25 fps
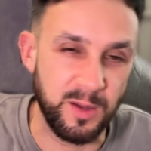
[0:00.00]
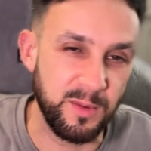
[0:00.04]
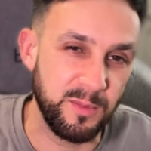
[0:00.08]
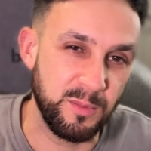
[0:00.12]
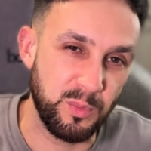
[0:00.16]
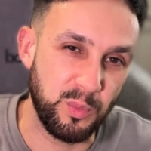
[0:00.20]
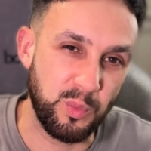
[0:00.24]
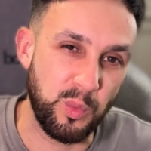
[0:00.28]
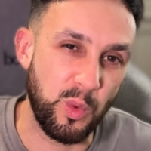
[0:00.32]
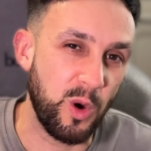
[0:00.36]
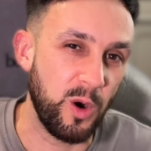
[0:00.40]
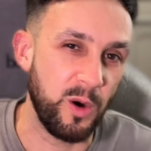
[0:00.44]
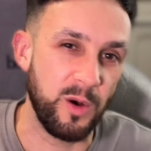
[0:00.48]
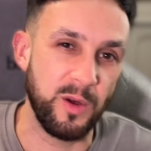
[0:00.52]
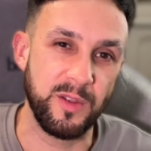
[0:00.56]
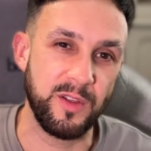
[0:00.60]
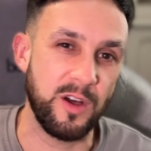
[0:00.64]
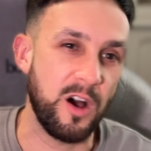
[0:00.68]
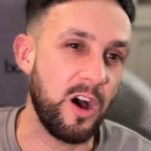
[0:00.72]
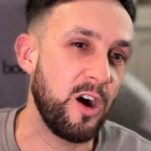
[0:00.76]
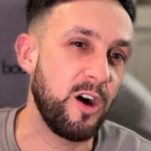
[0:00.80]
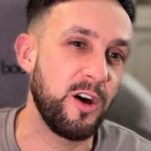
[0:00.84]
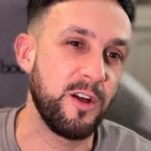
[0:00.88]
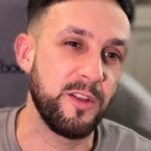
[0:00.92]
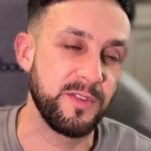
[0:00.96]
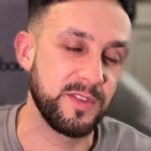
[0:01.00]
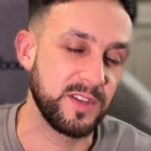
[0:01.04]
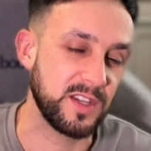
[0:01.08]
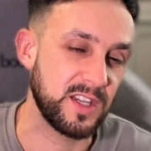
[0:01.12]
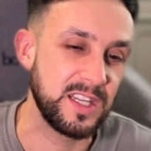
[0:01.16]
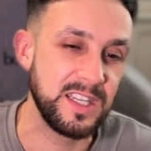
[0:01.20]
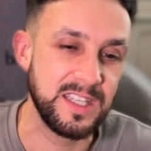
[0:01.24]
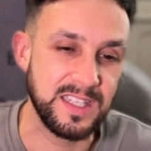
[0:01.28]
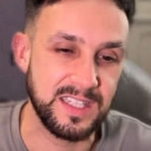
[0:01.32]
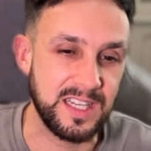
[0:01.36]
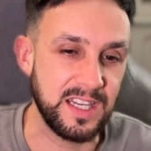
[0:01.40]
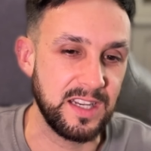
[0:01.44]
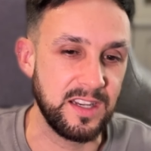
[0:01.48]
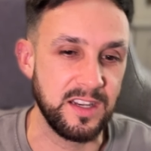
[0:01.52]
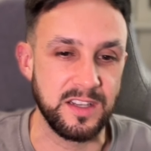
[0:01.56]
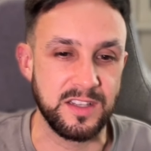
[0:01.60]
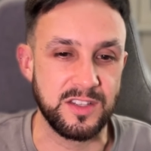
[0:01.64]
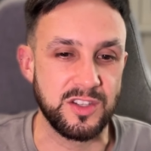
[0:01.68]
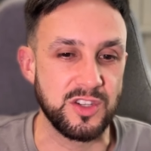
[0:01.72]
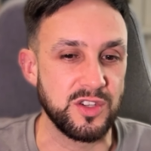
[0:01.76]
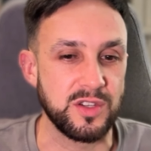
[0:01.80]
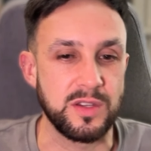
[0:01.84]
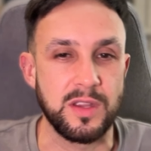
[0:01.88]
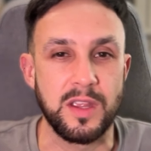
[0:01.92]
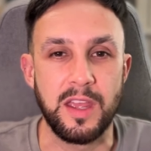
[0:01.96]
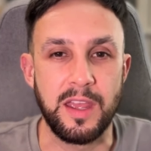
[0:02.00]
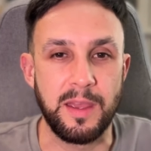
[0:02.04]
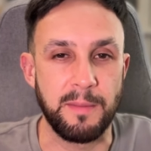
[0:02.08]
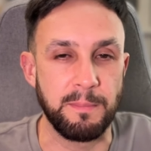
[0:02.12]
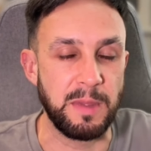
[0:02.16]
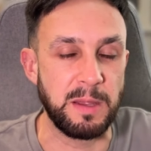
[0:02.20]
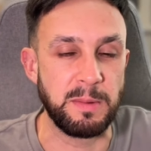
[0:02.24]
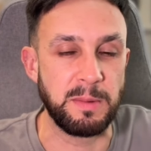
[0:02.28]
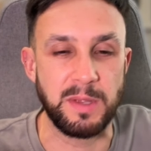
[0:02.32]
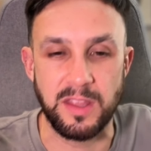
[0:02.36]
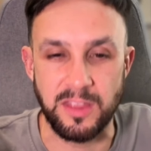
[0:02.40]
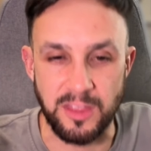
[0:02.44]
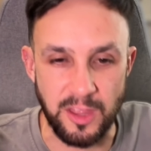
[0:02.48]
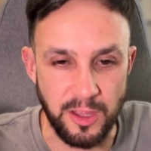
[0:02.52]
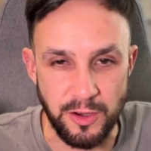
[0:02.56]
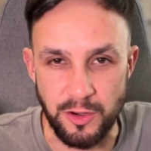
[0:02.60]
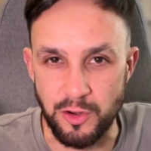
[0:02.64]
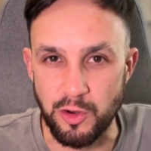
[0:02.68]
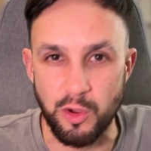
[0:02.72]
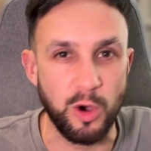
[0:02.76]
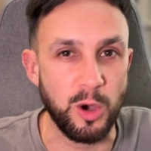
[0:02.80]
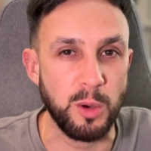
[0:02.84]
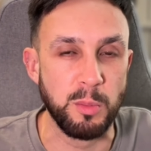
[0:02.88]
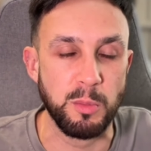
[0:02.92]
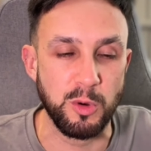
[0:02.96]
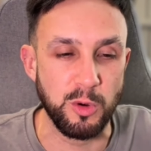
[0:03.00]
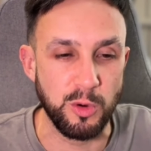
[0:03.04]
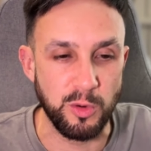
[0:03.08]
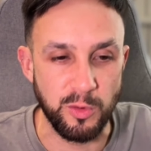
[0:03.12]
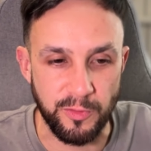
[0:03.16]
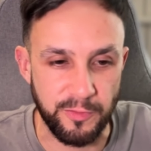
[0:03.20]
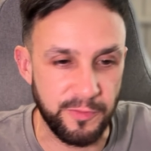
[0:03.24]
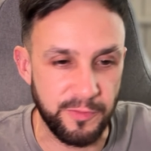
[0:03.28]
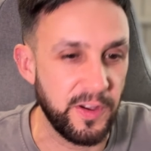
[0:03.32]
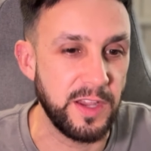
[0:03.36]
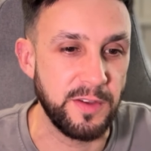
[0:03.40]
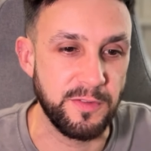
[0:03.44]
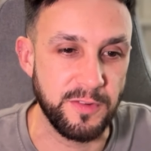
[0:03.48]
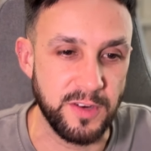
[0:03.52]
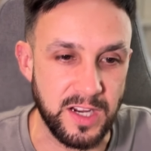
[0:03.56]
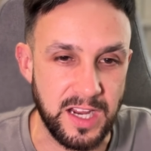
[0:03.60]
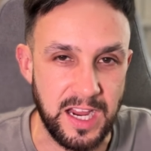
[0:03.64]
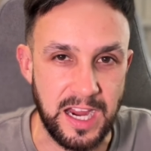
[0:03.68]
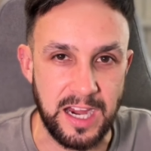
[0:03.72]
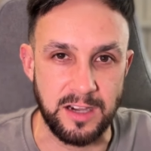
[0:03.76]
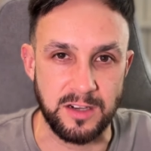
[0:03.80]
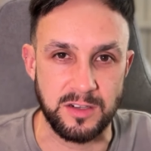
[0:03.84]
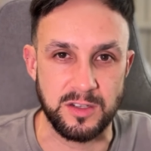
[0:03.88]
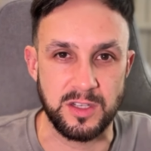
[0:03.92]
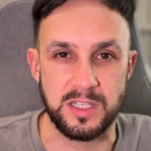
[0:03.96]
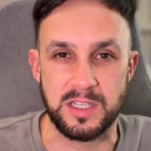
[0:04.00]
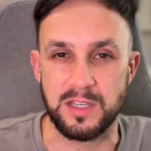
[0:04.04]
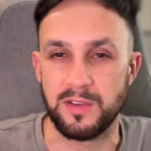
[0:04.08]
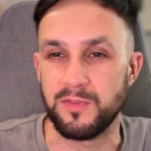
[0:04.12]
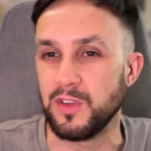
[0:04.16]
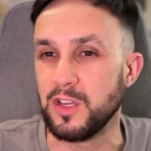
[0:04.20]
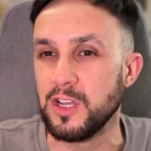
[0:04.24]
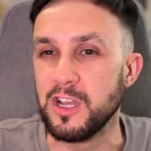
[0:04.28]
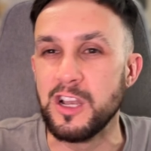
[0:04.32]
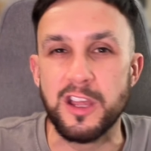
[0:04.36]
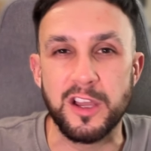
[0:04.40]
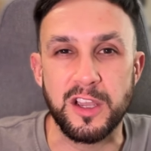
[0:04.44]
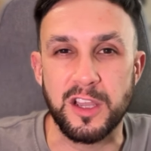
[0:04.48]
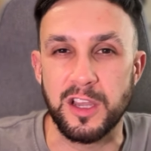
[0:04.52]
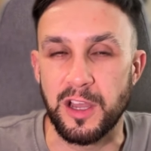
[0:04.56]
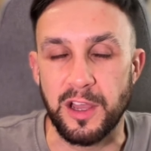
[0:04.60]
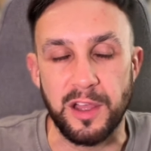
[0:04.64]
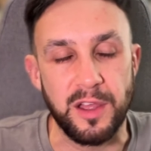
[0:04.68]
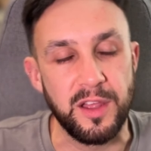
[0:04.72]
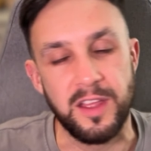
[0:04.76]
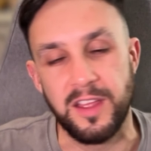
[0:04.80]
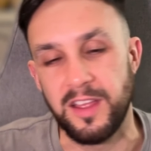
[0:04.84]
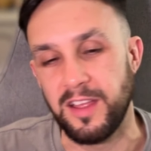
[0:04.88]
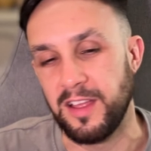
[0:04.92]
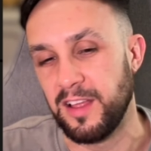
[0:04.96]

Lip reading: what aren't considered just maybe the normal favorite characters if you look at